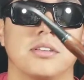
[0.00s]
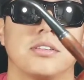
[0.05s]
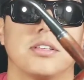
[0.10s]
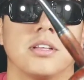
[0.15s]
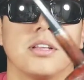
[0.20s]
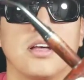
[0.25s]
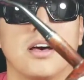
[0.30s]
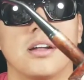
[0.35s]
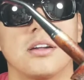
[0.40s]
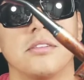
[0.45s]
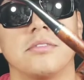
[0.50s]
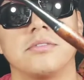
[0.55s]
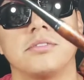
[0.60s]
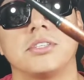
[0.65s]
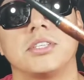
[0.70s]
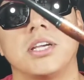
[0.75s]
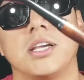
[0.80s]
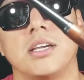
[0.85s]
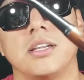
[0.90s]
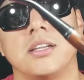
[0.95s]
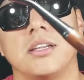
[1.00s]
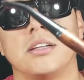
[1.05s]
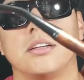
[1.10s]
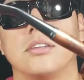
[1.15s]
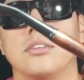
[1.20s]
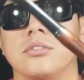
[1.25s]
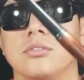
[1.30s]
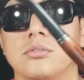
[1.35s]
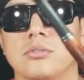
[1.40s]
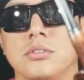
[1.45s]
that's a lot of sanding,
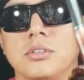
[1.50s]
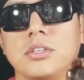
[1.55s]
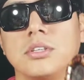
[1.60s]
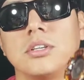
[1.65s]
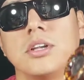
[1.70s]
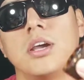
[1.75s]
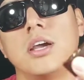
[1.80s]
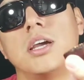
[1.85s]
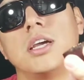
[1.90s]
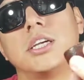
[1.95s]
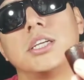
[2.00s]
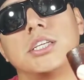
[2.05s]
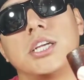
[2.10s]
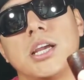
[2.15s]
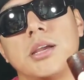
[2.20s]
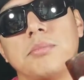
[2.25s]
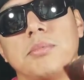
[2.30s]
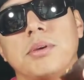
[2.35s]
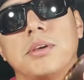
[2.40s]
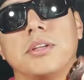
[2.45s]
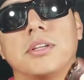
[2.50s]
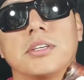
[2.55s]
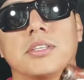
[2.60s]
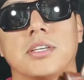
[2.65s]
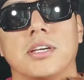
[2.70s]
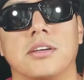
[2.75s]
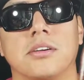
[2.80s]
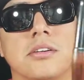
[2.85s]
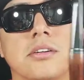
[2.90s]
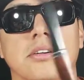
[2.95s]
gluing, shaping,
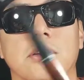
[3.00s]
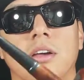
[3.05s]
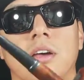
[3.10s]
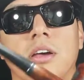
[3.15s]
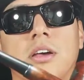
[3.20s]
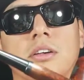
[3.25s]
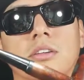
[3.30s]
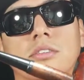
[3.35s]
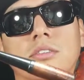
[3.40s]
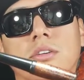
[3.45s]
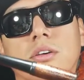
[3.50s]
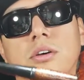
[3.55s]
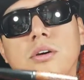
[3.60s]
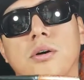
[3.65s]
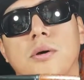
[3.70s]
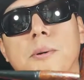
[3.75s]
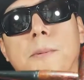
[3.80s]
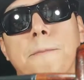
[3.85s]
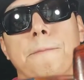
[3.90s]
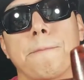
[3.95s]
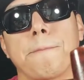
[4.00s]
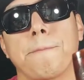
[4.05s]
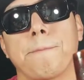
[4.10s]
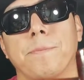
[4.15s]
etc. So